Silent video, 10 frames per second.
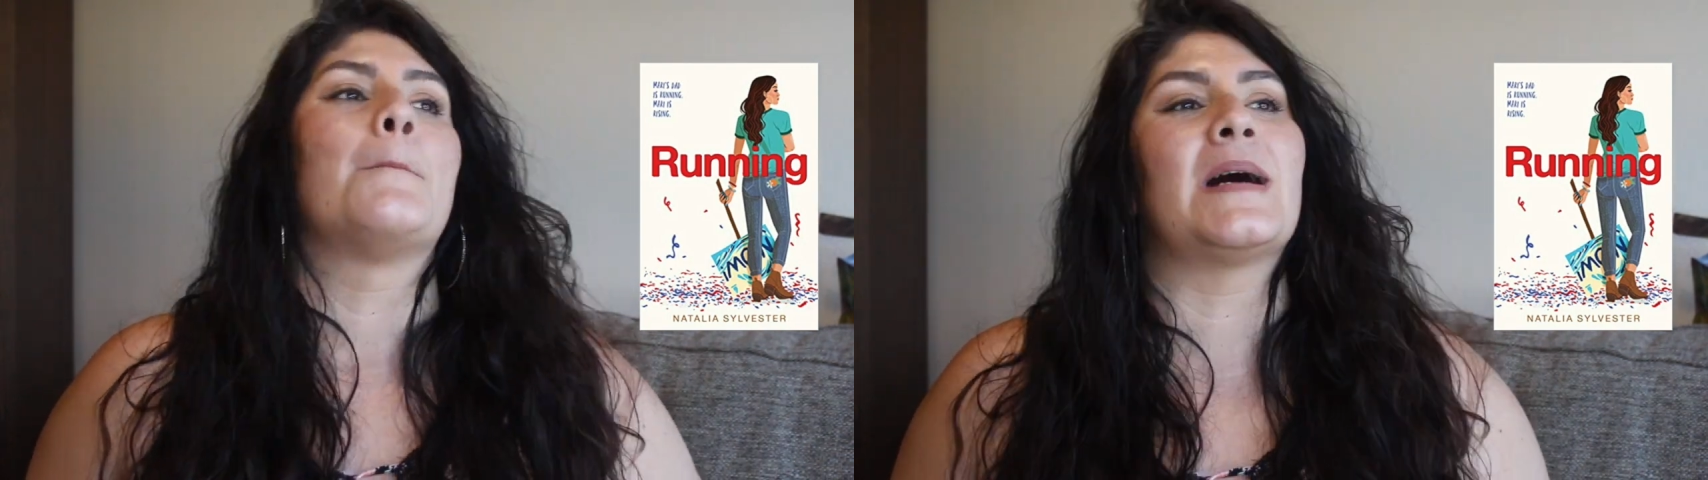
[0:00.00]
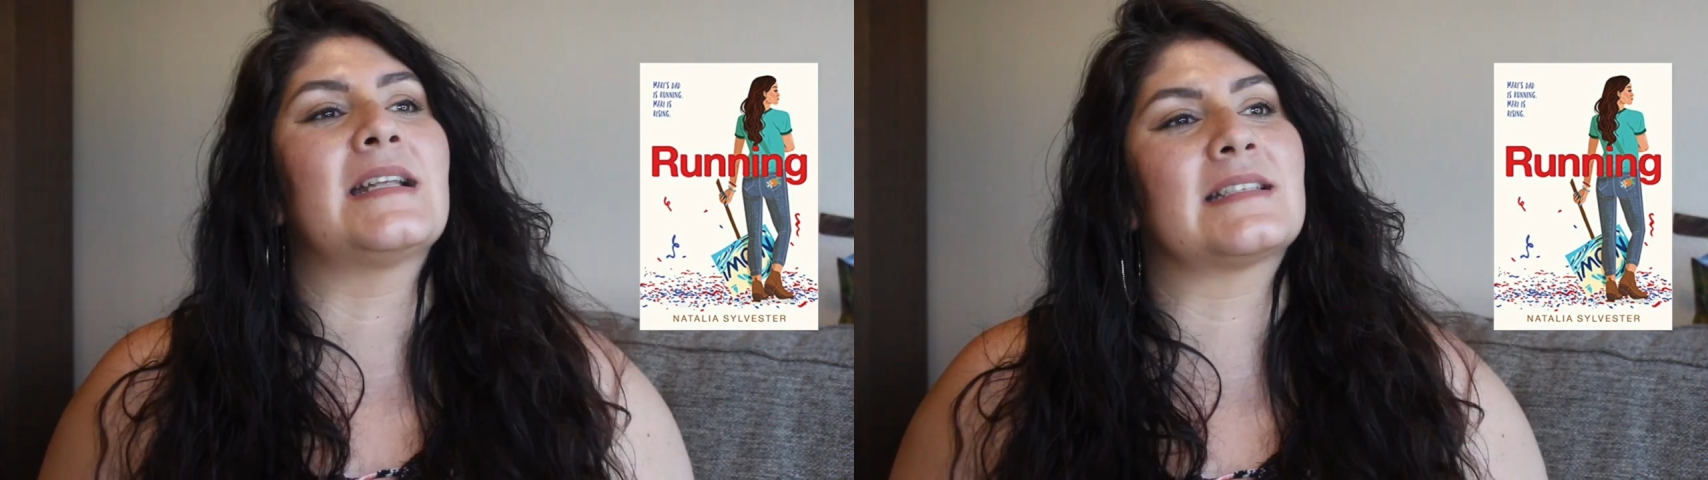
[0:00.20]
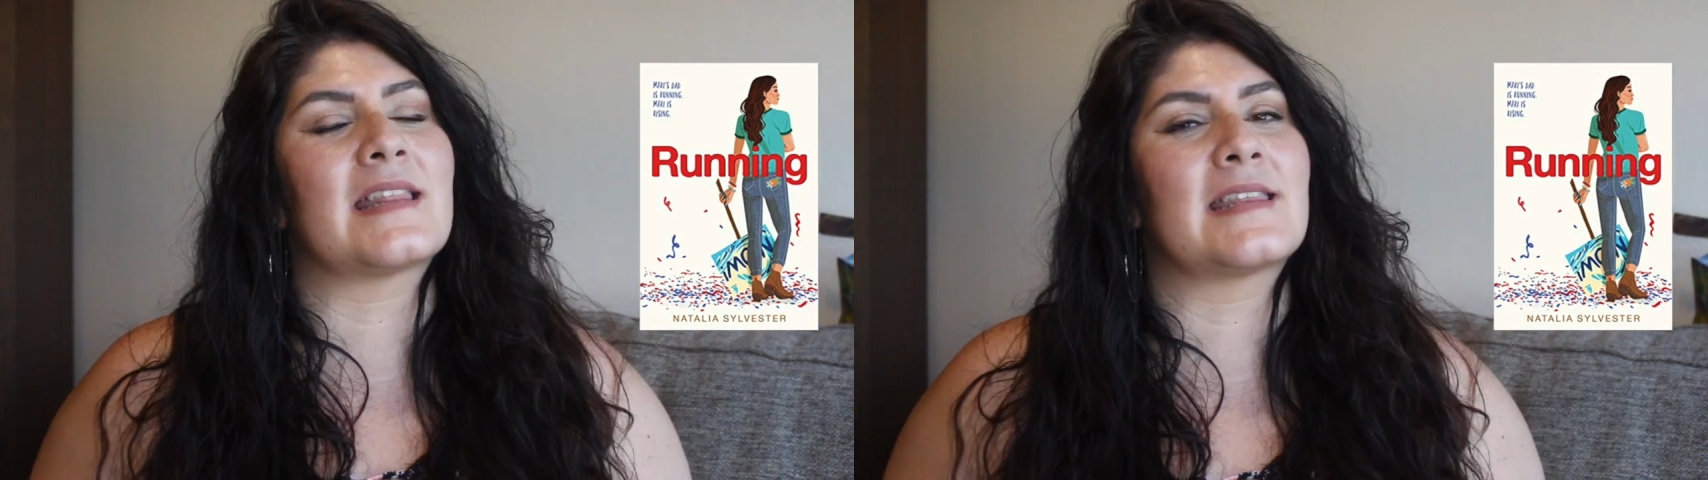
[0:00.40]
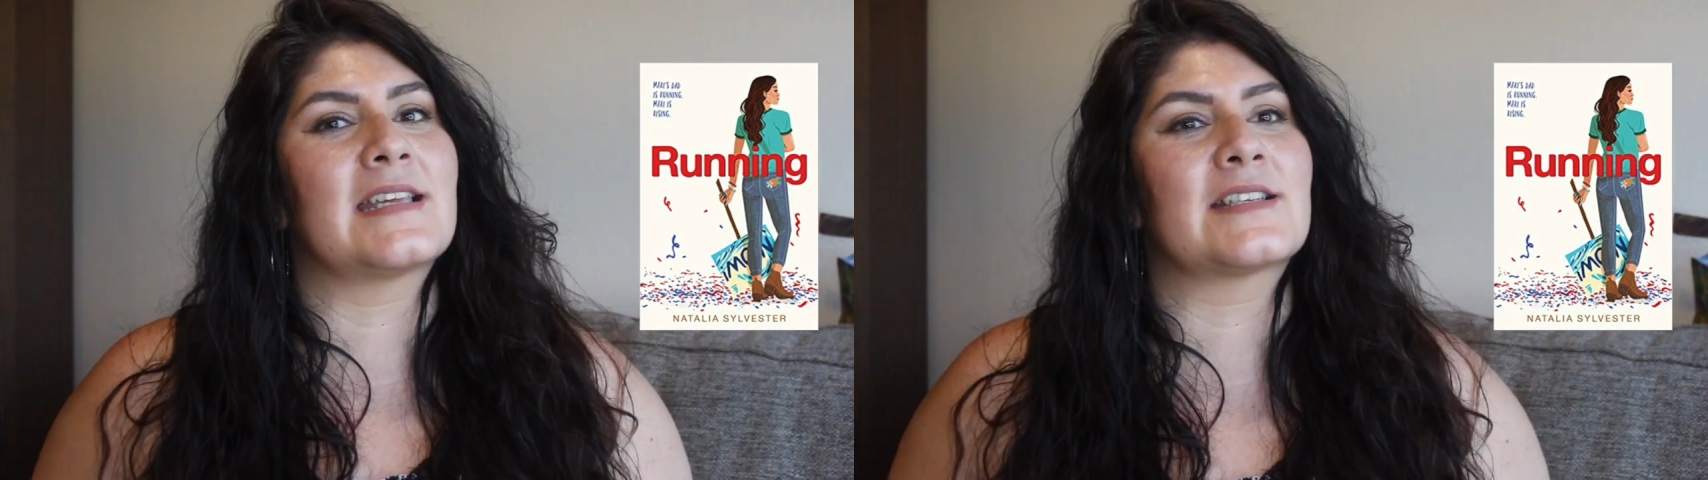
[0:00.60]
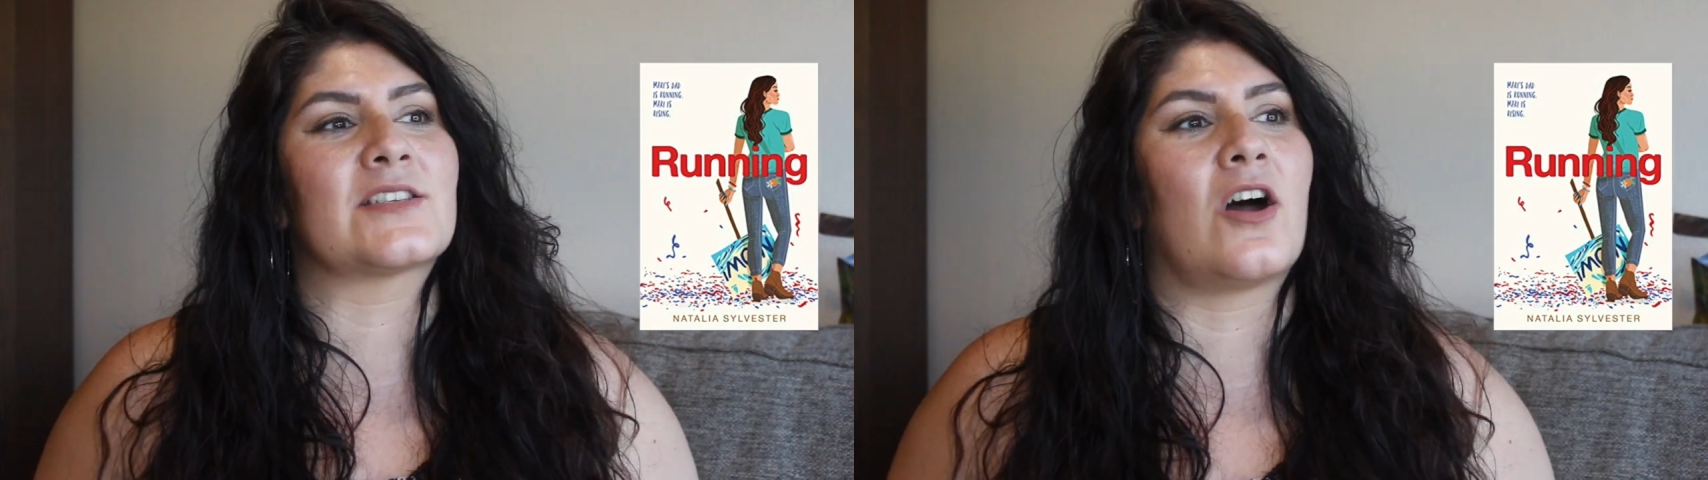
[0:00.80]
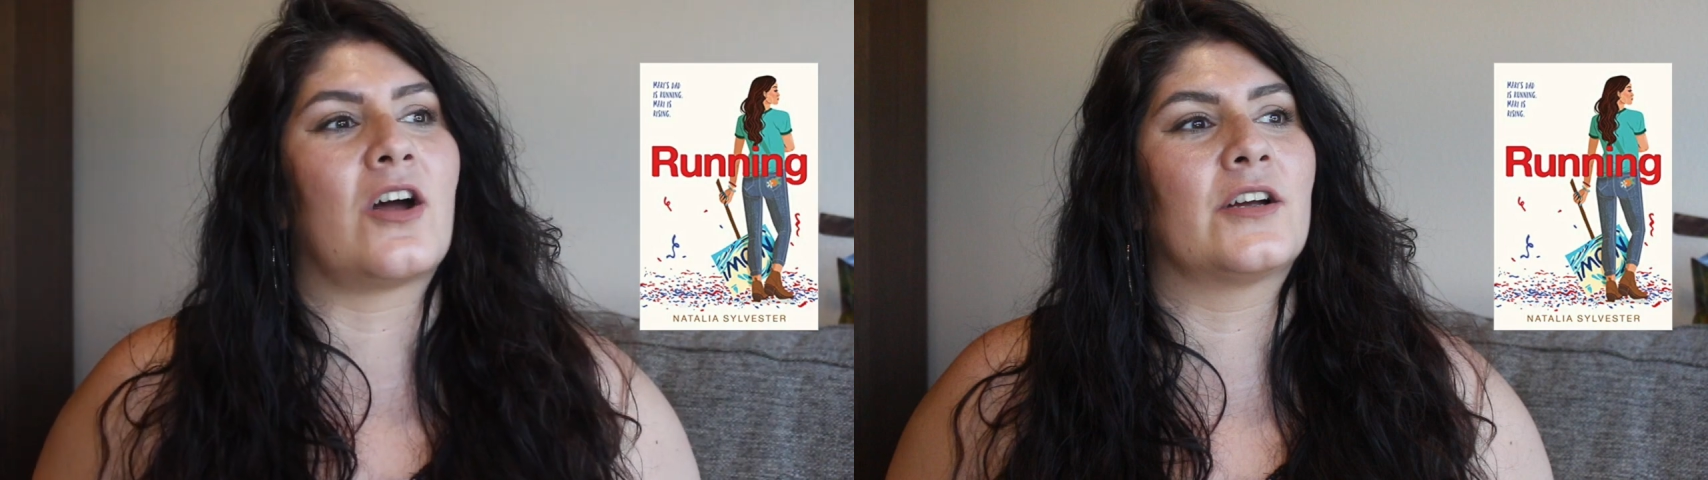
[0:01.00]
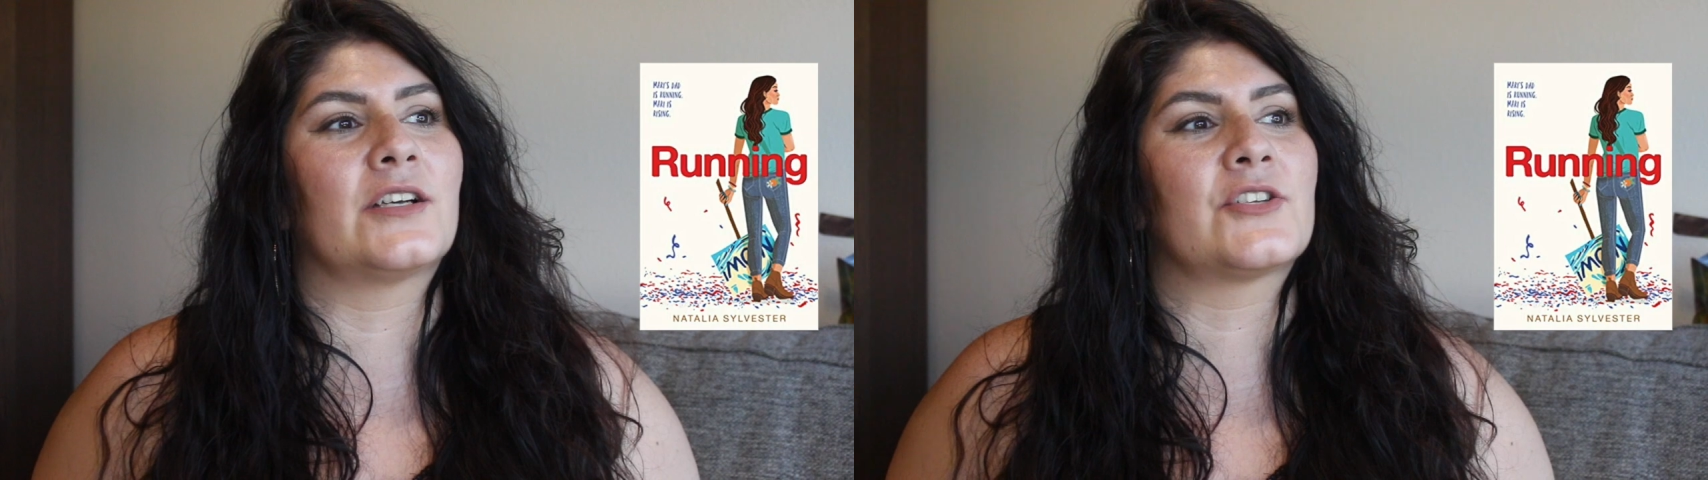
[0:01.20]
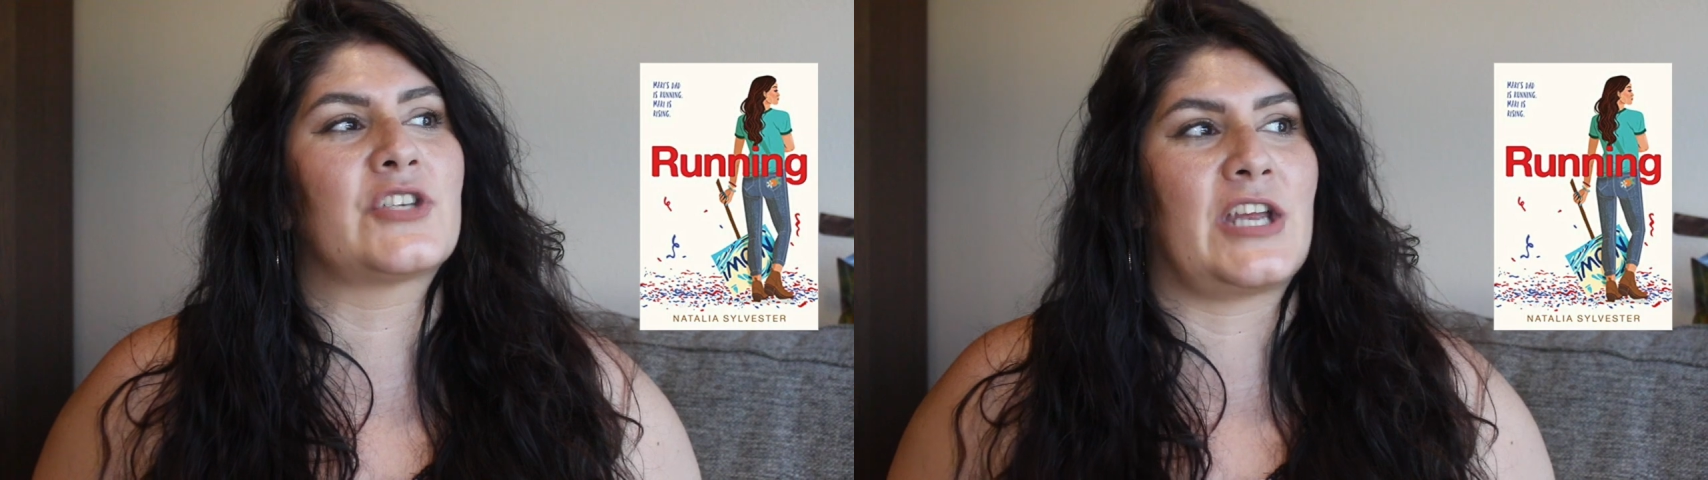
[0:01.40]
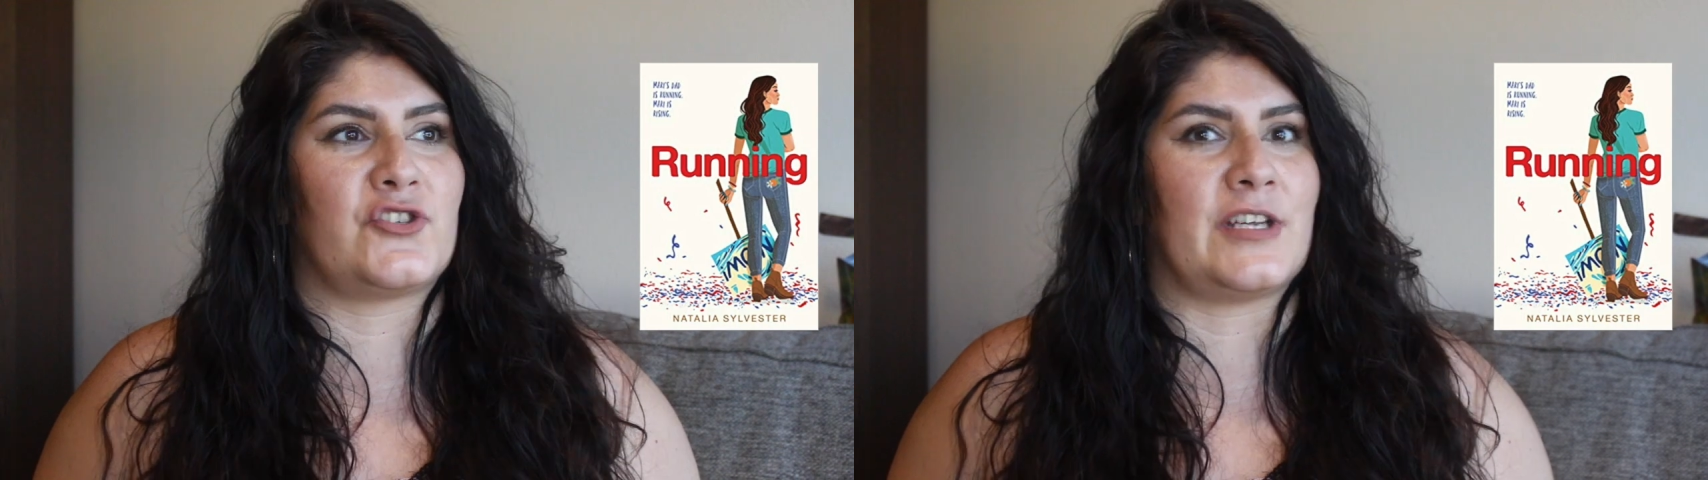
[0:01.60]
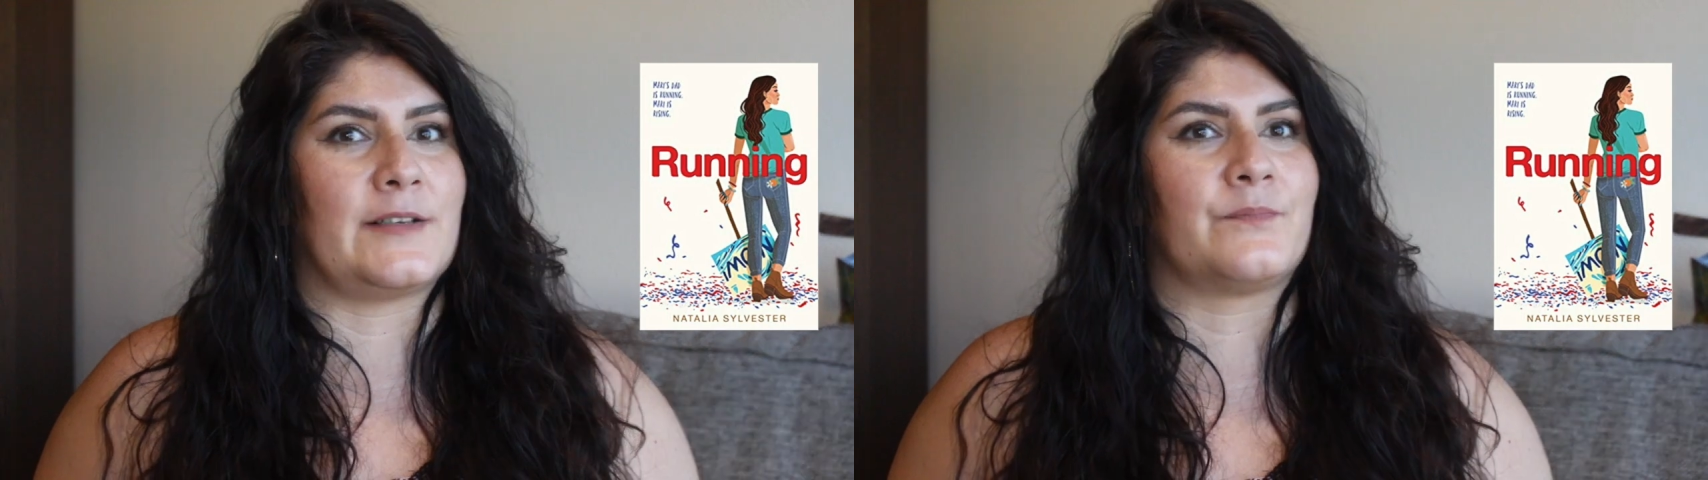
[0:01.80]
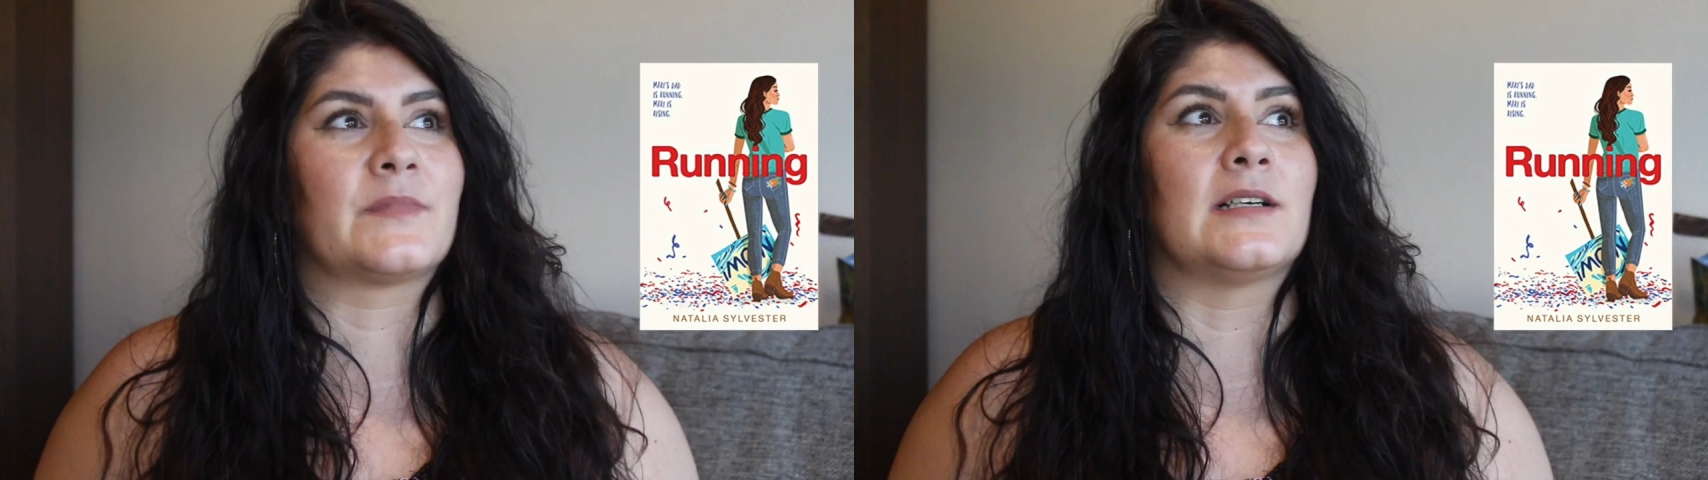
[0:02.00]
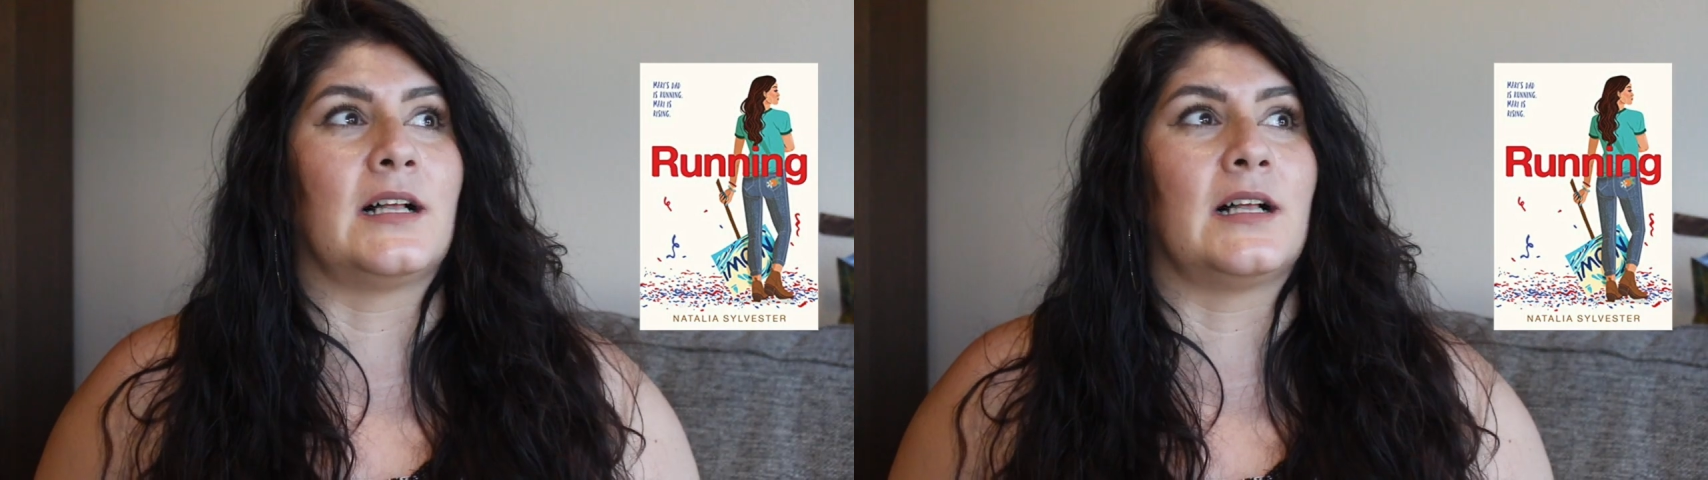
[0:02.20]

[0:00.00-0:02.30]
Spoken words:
But things are changing